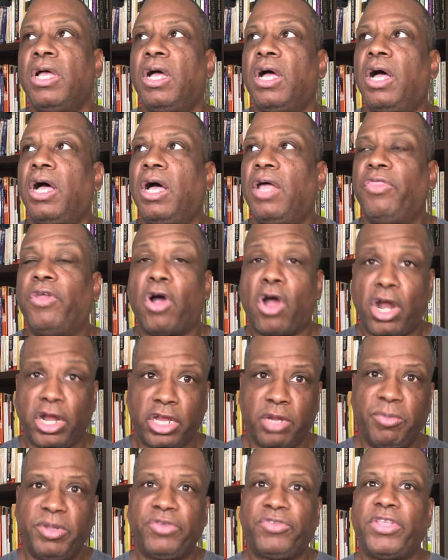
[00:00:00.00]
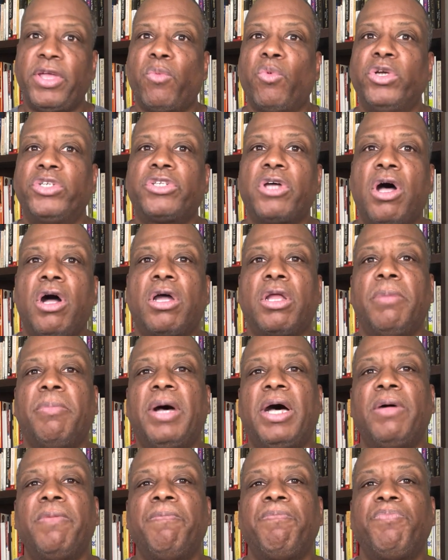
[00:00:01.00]
uh, the arguments that we're talking
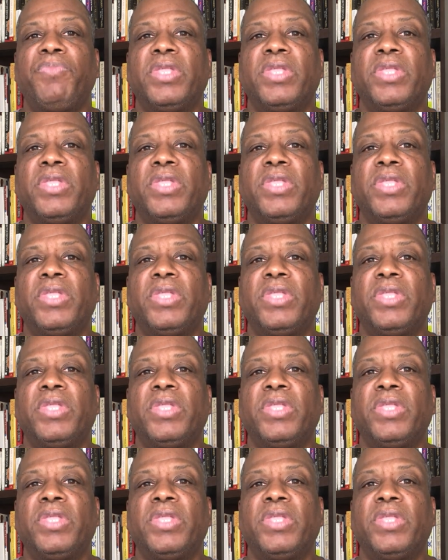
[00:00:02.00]
about?